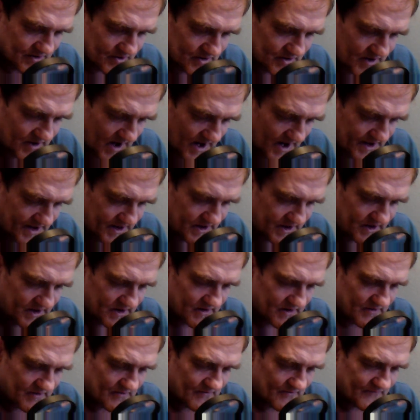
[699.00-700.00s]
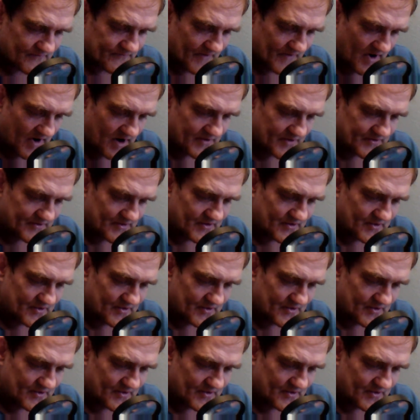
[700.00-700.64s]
Cutting farther